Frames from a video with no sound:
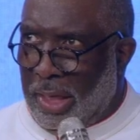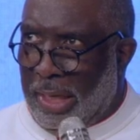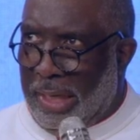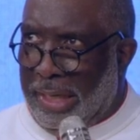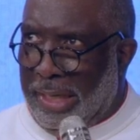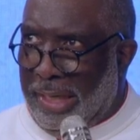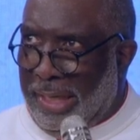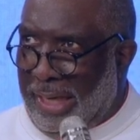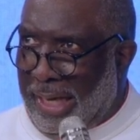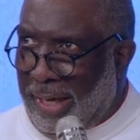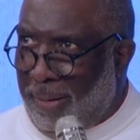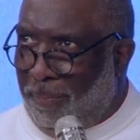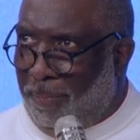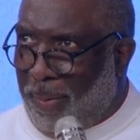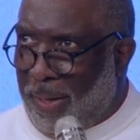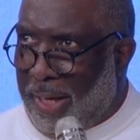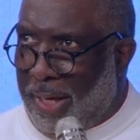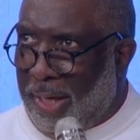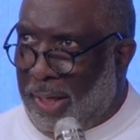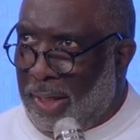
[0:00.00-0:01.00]

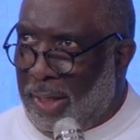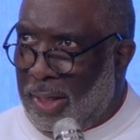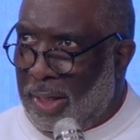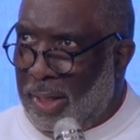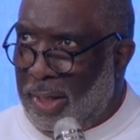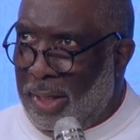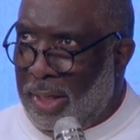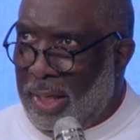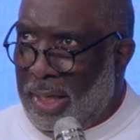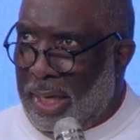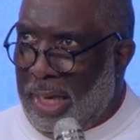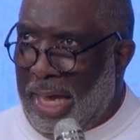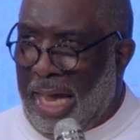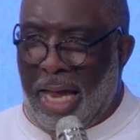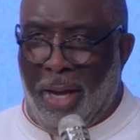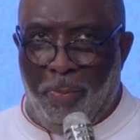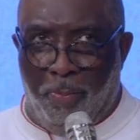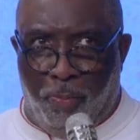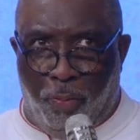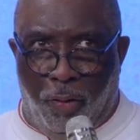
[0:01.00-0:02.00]
leaping
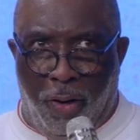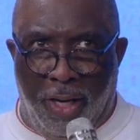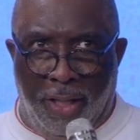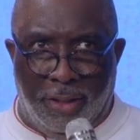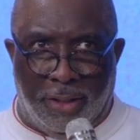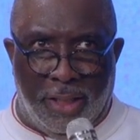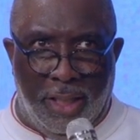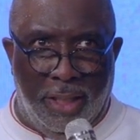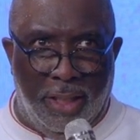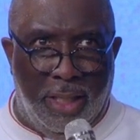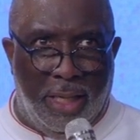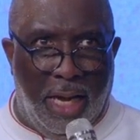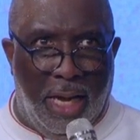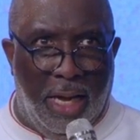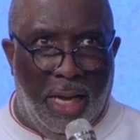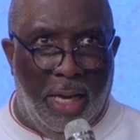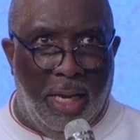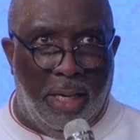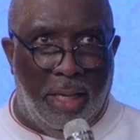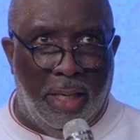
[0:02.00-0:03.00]
and praising
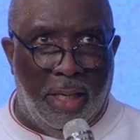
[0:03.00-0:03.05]
God.